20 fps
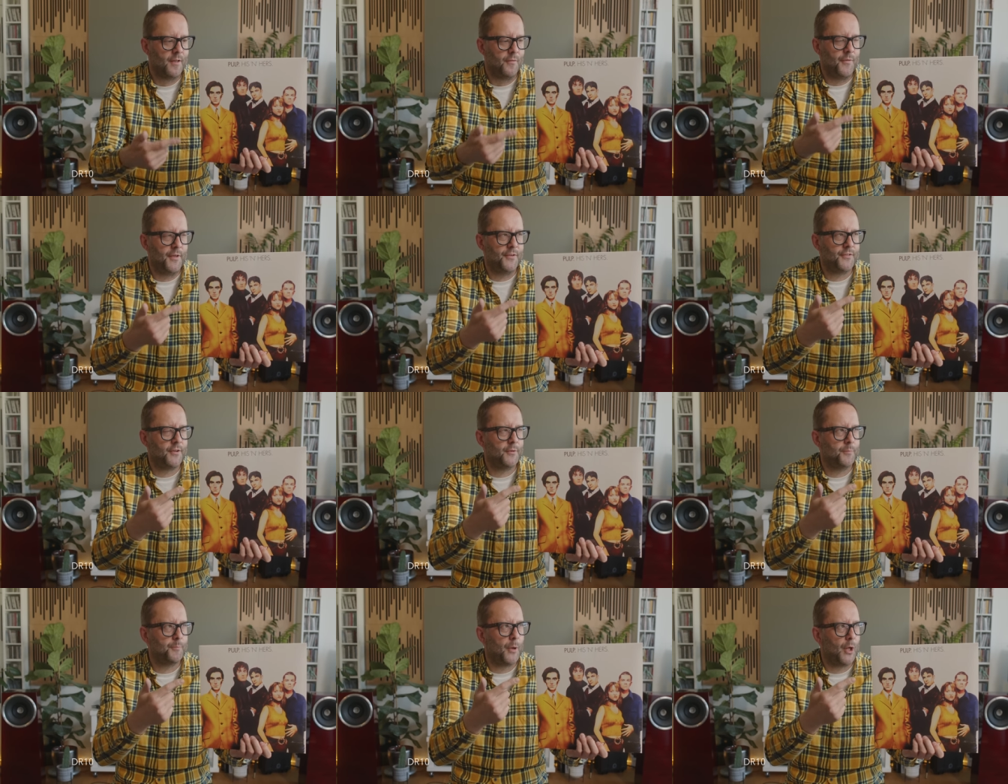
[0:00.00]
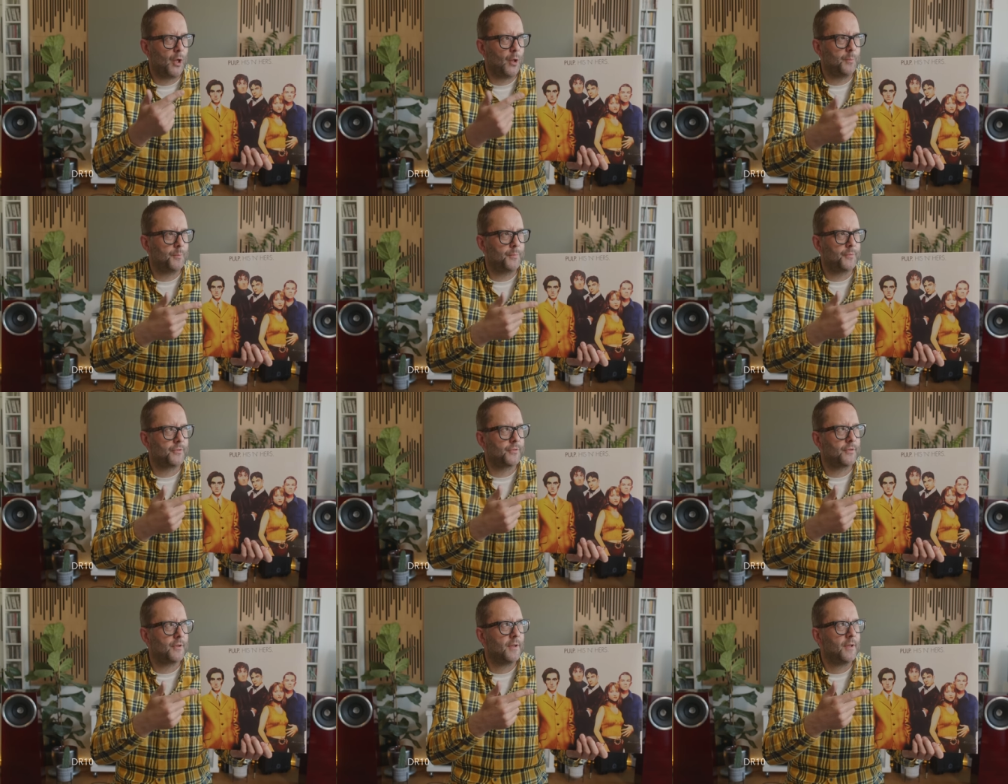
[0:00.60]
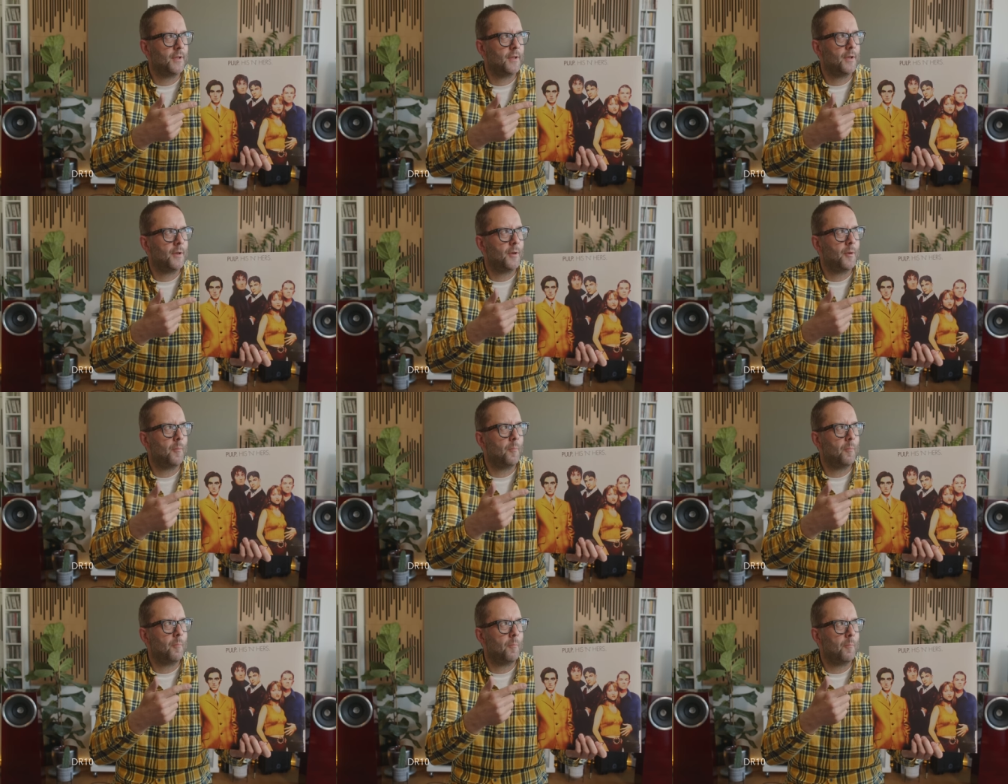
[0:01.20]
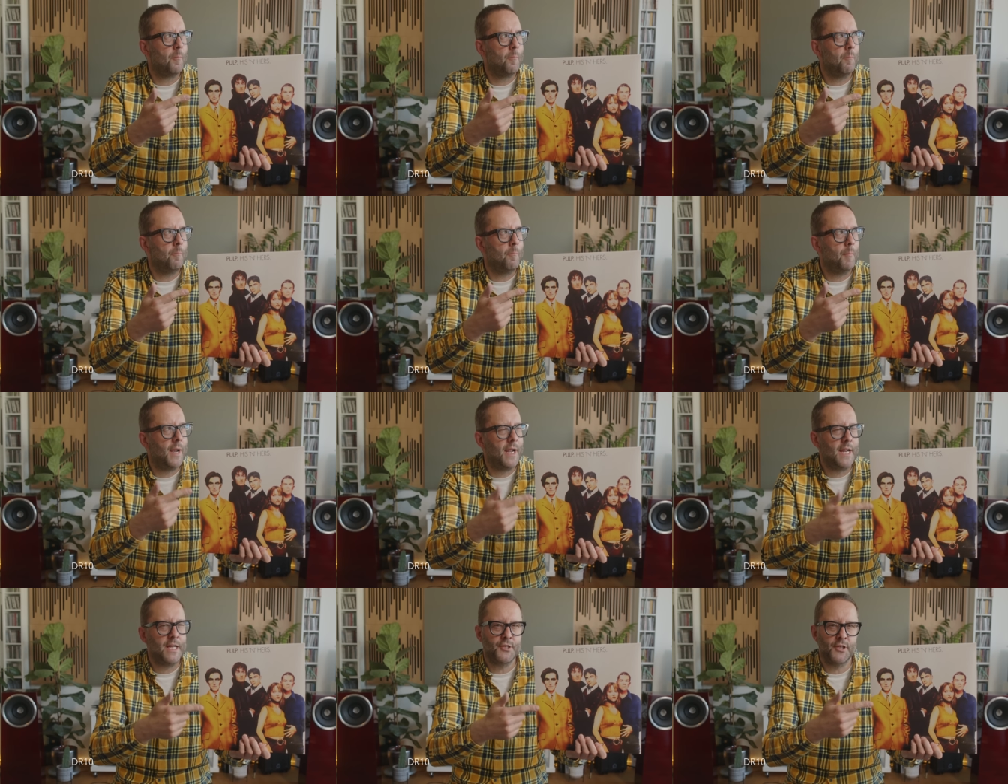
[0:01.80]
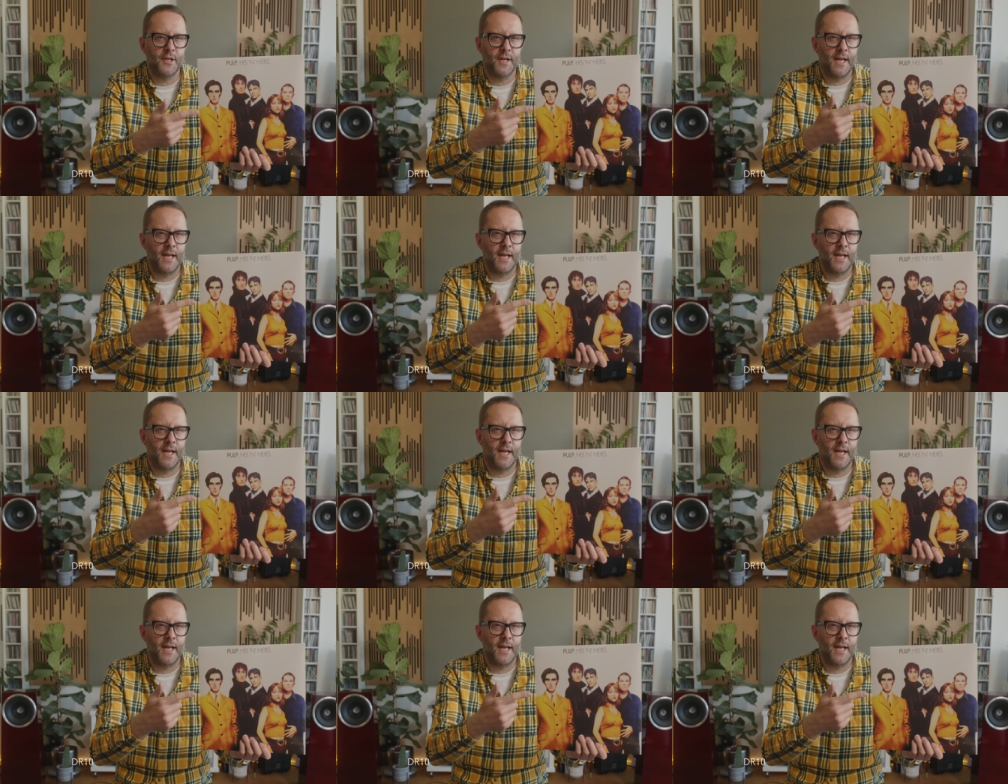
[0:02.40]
This is Pulp's major